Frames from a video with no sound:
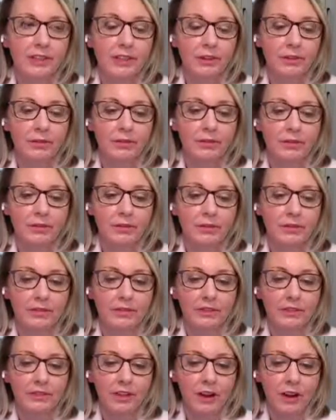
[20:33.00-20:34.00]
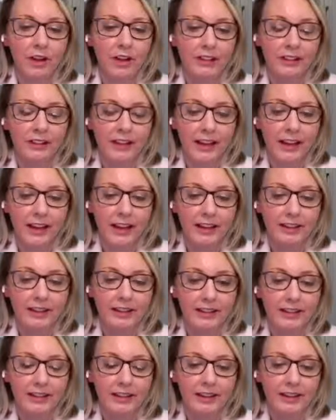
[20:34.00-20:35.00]
you know, laws
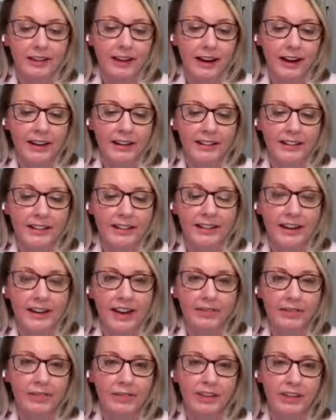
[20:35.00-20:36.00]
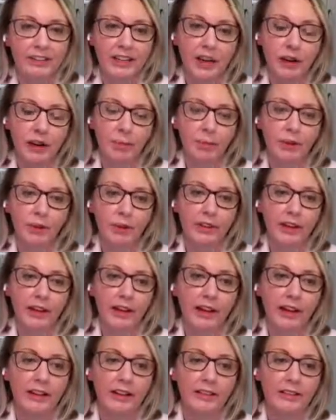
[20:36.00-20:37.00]
that in IDEA, for example,
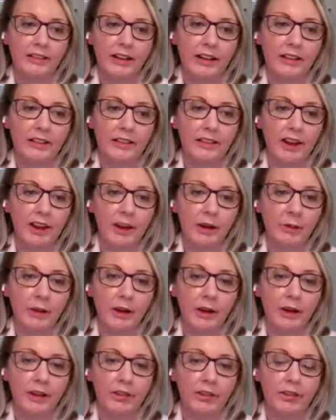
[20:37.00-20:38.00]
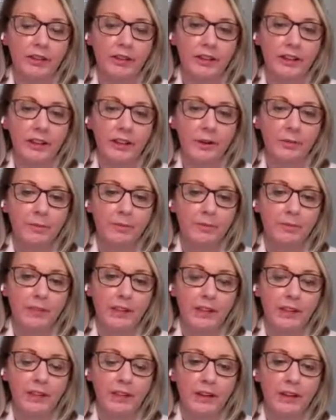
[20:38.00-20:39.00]
that talk about
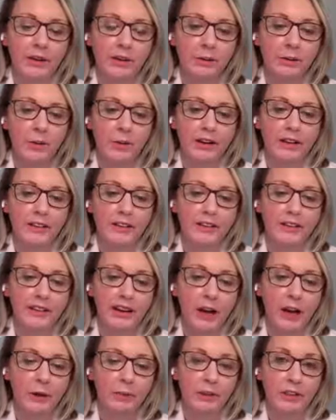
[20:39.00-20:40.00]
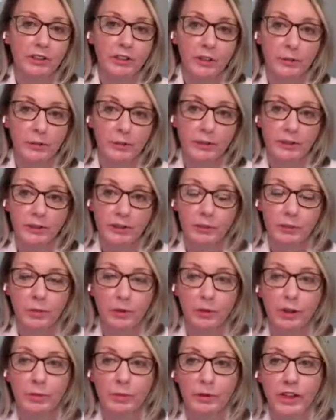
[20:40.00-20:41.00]
what needs to happen in terms of
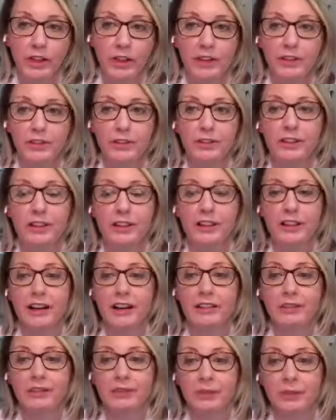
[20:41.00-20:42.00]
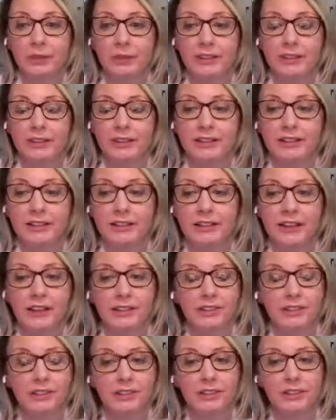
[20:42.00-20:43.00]
supporting behavior in the classroom and things like
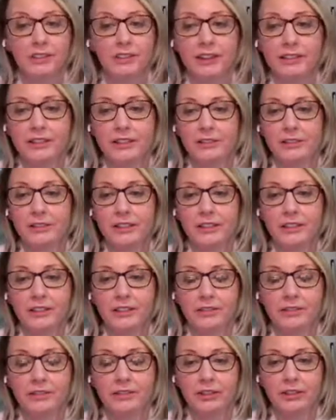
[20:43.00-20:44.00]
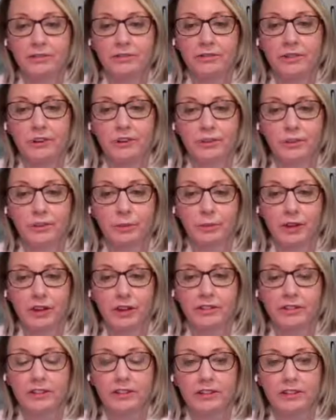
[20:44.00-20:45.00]
that. So there's lots of literature on functional
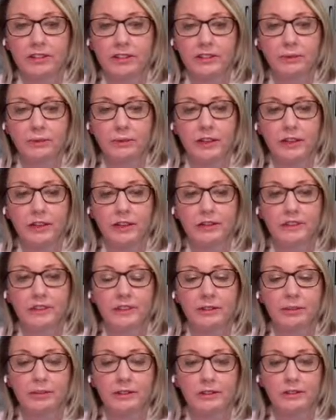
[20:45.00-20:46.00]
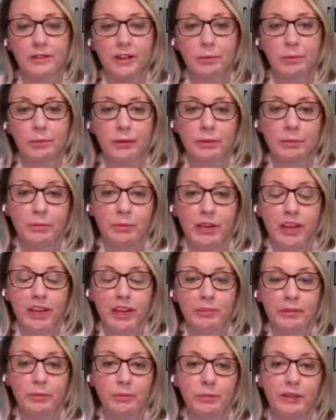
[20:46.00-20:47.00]
behavior assessment and developing
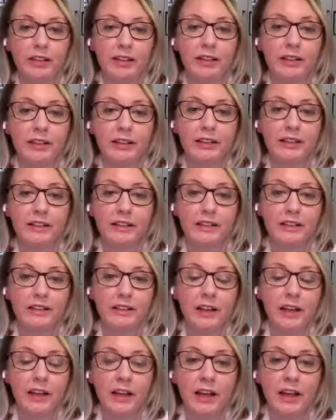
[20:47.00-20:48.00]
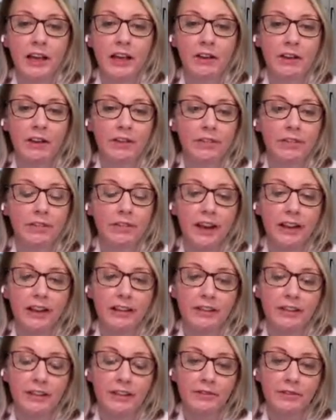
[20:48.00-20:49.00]
behavior plans, and all of
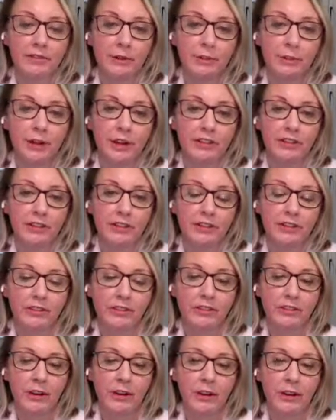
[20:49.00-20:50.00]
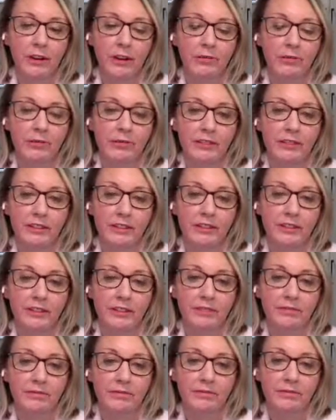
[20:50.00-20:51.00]
that information
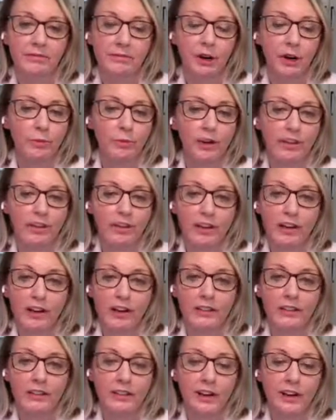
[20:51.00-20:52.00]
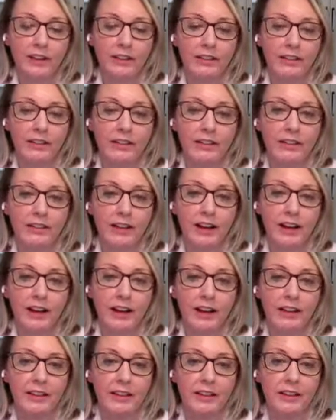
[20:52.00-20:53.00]
is very much tied to
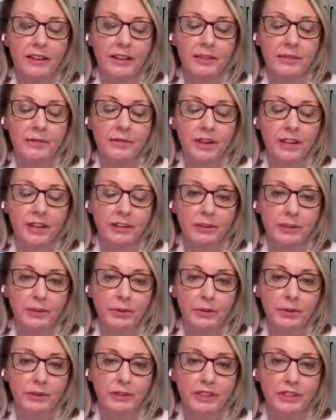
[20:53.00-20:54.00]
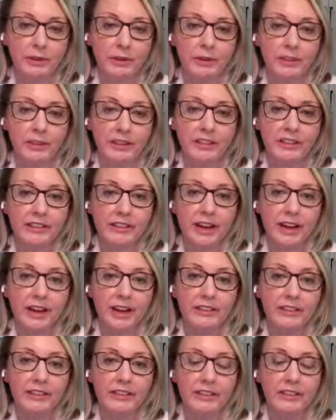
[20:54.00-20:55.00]
IDEA, the Individuals with Disabilities
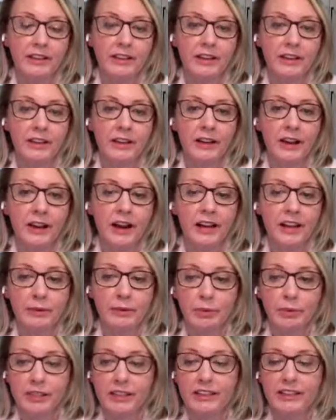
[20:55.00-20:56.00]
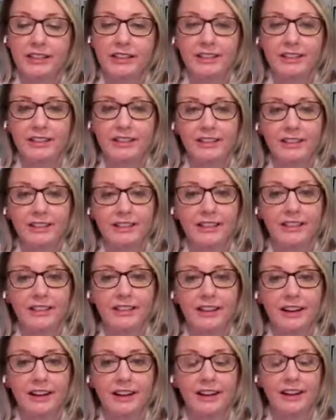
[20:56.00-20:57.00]
Act, and IEPs, and
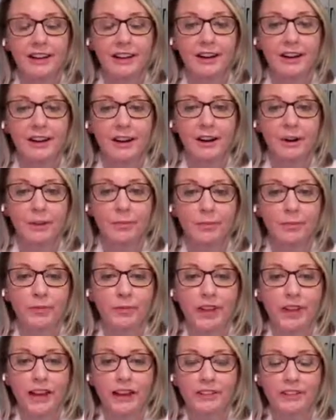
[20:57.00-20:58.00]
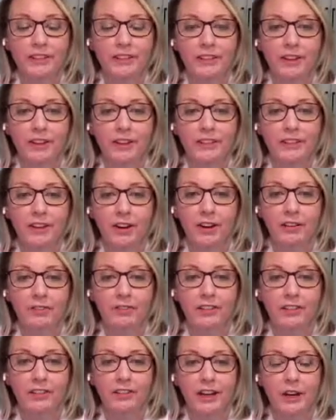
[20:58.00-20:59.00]
that. And so that's
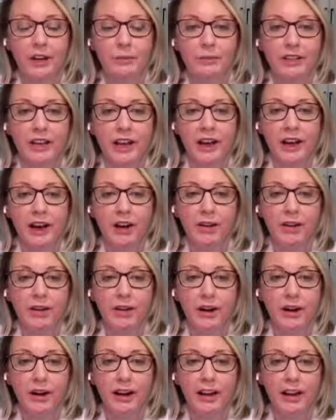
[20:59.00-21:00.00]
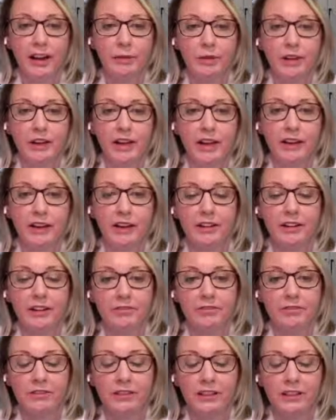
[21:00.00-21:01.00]
oftentimes how ABA kind
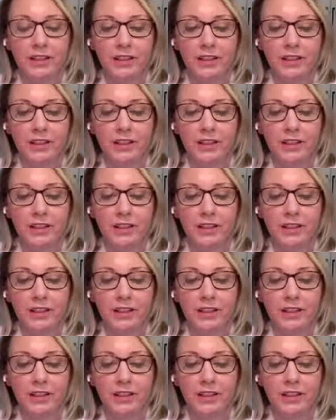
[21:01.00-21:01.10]
of